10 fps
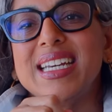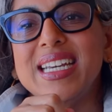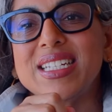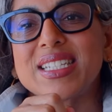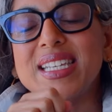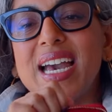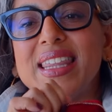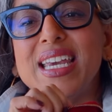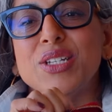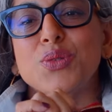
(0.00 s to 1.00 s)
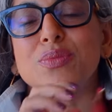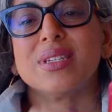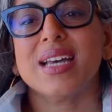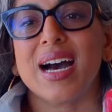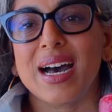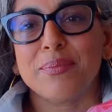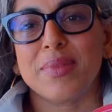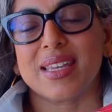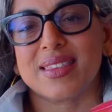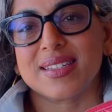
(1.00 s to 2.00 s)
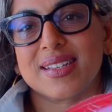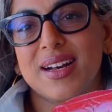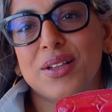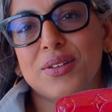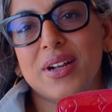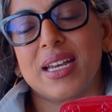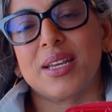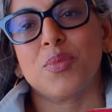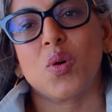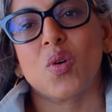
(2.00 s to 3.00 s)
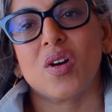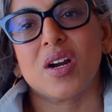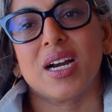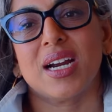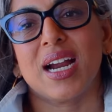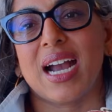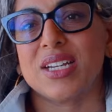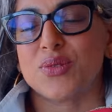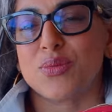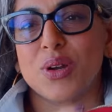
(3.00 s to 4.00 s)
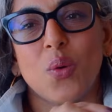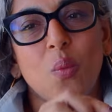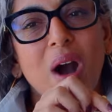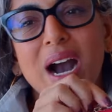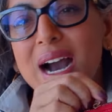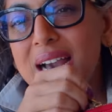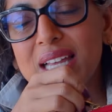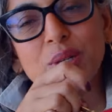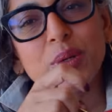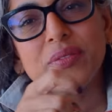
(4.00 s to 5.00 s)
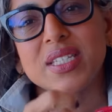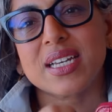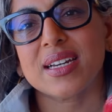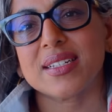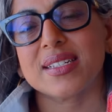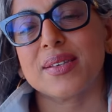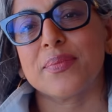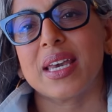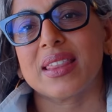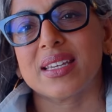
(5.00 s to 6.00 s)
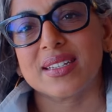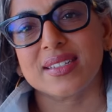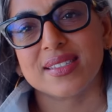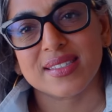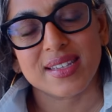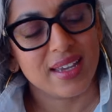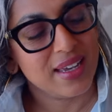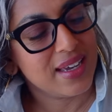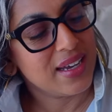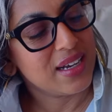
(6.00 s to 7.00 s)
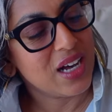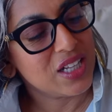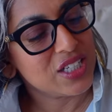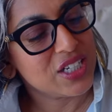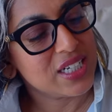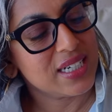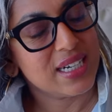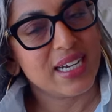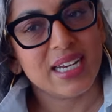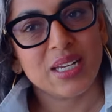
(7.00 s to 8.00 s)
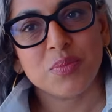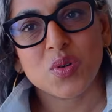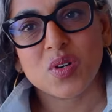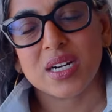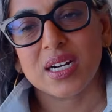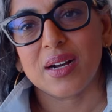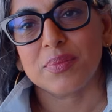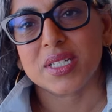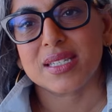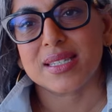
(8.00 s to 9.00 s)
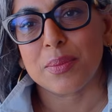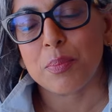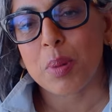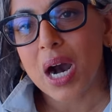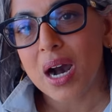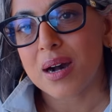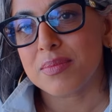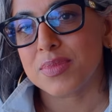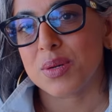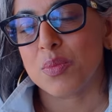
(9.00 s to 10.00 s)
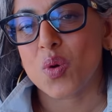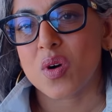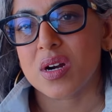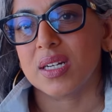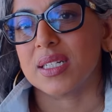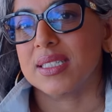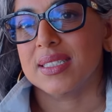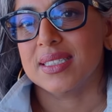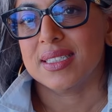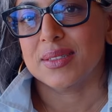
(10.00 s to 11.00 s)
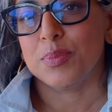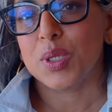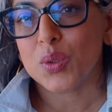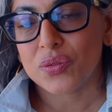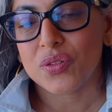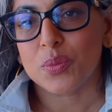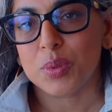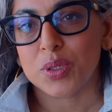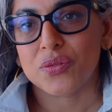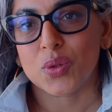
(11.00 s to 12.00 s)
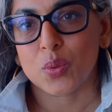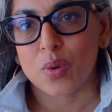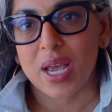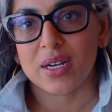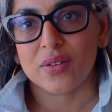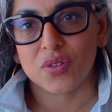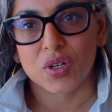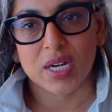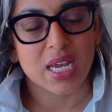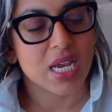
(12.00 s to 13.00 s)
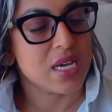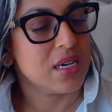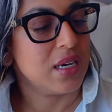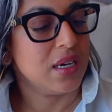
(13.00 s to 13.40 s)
They do not make this color anymore. I don't know why Louis Vuitton doesn't make this color anymore. This is the Pomme d'Amour, beautiful, beautiful red Vernis